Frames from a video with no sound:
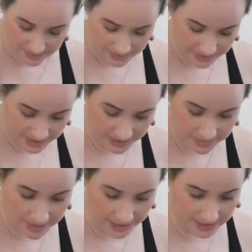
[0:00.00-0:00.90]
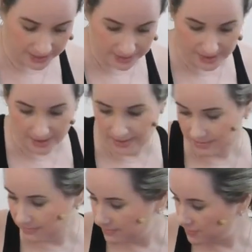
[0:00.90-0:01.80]
But I'm going to take a blanket and
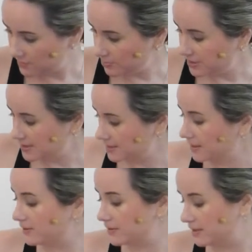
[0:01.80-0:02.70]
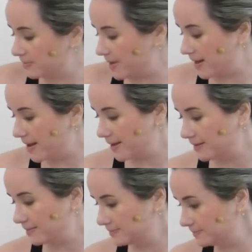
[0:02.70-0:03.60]
just place it underneath my
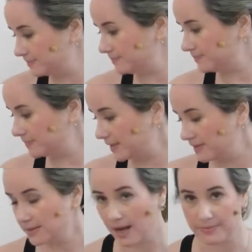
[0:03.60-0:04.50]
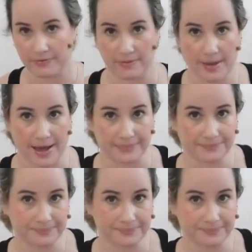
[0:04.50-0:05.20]
head at the top of the mat.